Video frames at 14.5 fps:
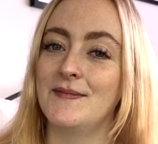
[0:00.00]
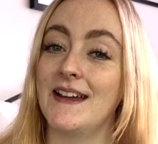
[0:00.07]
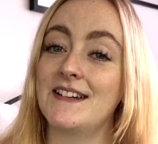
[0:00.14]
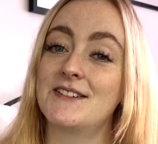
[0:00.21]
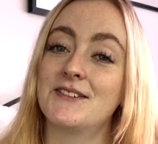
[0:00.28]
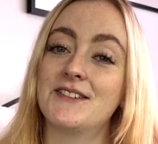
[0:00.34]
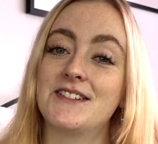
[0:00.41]

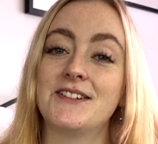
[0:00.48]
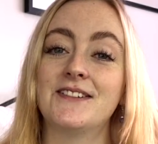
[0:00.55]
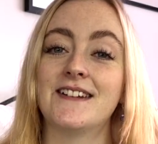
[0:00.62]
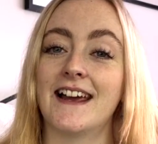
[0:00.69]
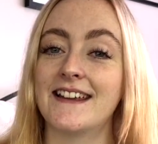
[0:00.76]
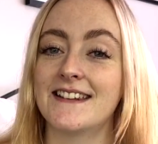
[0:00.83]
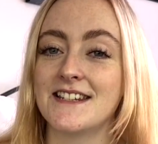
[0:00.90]
Make sure to
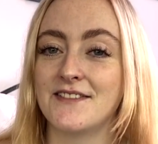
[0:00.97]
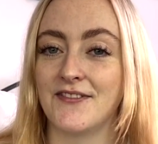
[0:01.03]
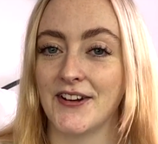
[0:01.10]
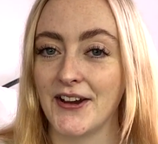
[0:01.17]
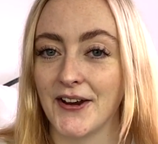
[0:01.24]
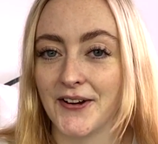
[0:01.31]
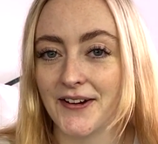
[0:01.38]
like this
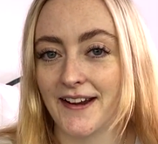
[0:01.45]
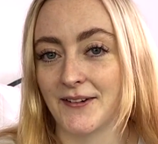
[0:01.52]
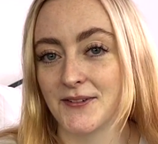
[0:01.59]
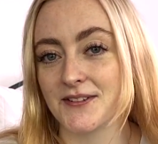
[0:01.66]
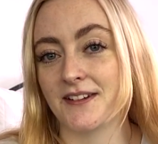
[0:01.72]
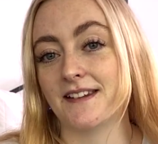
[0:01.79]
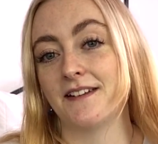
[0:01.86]
video and
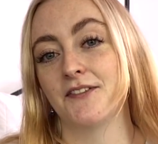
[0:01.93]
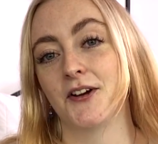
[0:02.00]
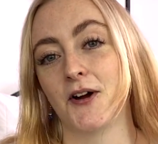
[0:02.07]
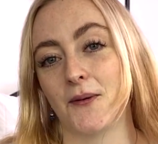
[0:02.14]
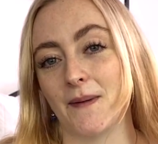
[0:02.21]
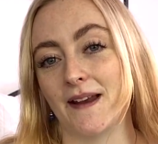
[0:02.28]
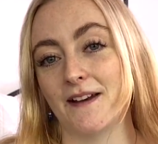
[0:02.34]
also leave a
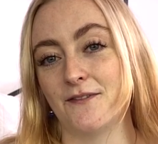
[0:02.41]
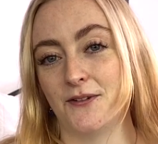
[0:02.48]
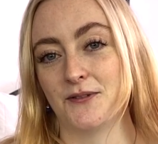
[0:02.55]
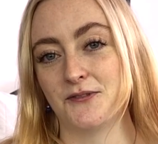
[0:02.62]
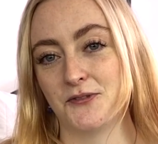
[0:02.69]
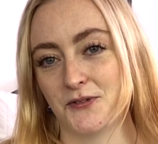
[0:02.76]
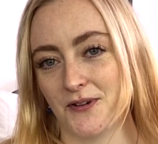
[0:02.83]
comment if
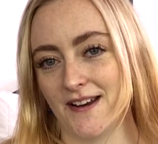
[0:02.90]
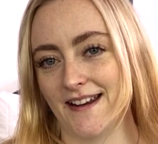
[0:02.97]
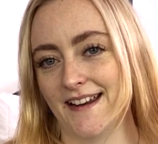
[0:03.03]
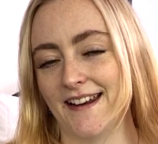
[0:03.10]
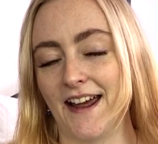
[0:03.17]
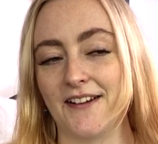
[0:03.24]
you enjoyed it.